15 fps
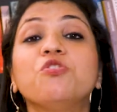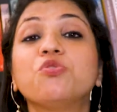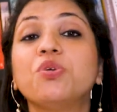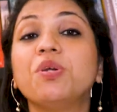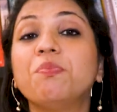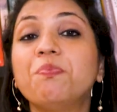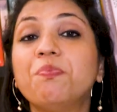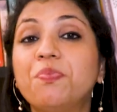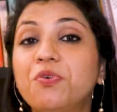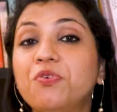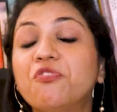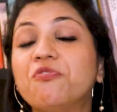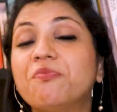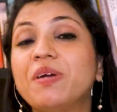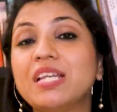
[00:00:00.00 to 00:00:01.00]
to
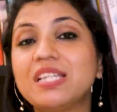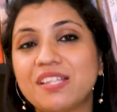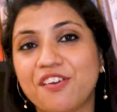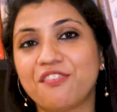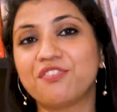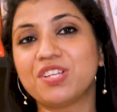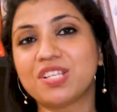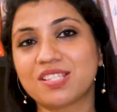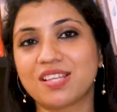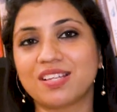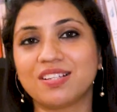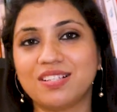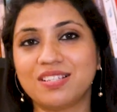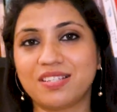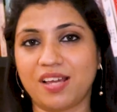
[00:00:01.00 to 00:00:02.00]
improvement every
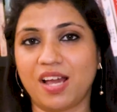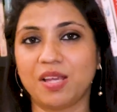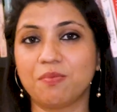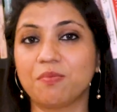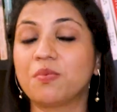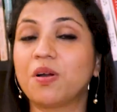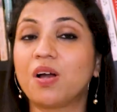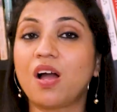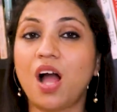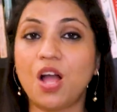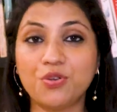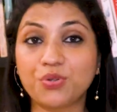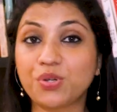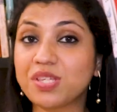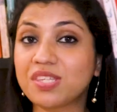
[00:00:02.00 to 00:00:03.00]
single time.
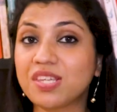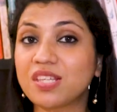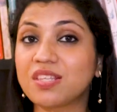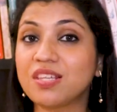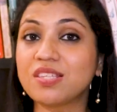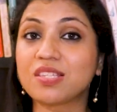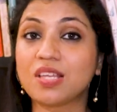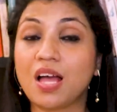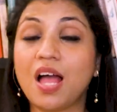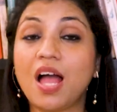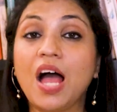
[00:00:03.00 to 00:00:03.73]
How you can see this?